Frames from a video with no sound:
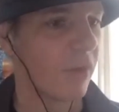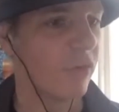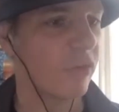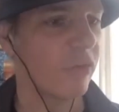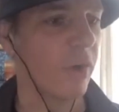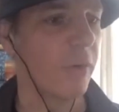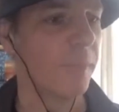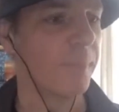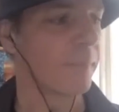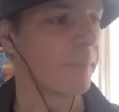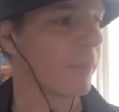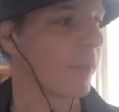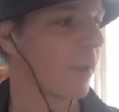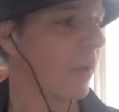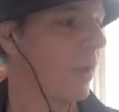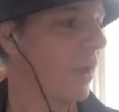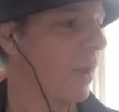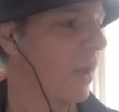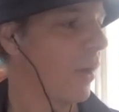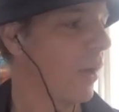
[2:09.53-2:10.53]
So
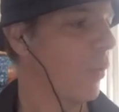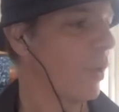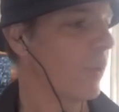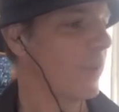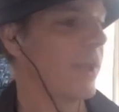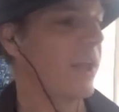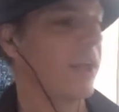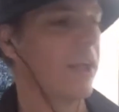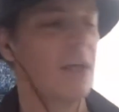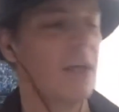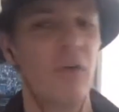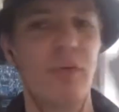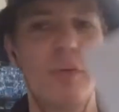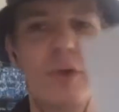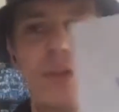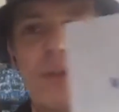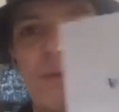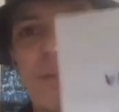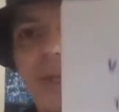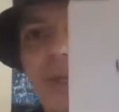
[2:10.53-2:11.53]
what are we kicking off
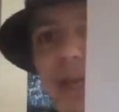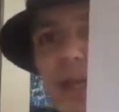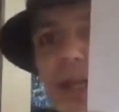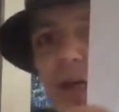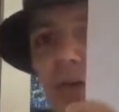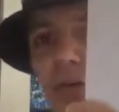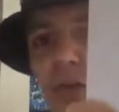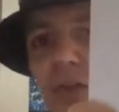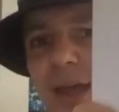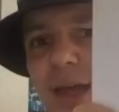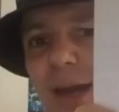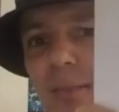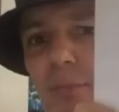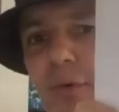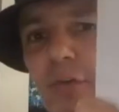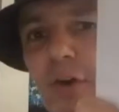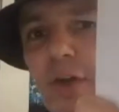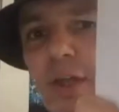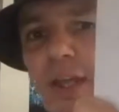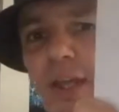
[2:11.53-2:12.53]
with? We're kicking off with
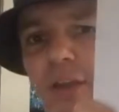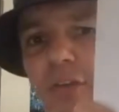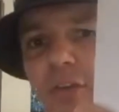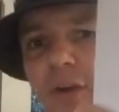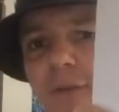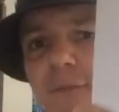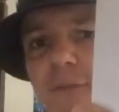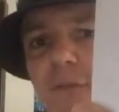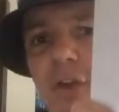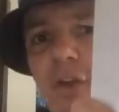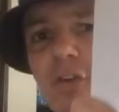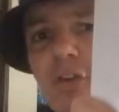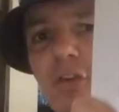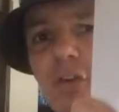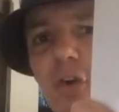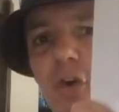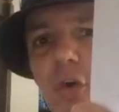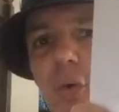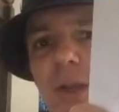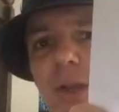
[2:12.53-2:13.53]
Canberra Vikings versus
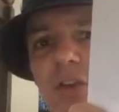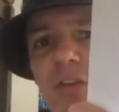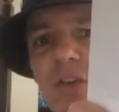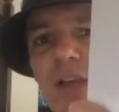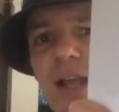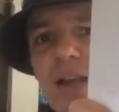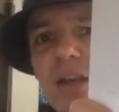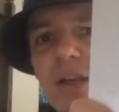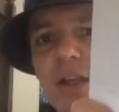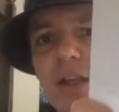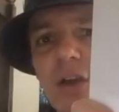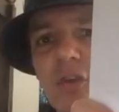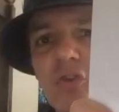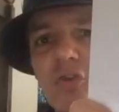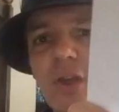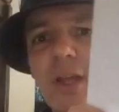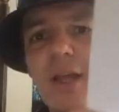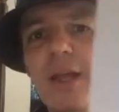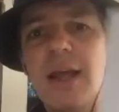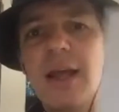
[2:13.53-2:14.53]
Queensland
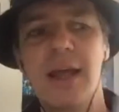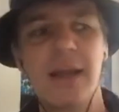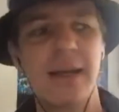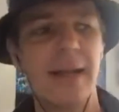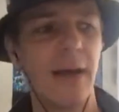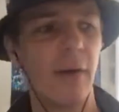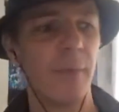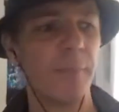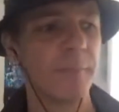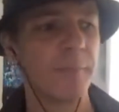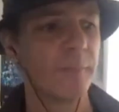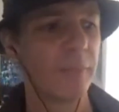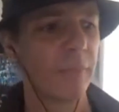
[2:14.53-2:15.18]
Country. Now,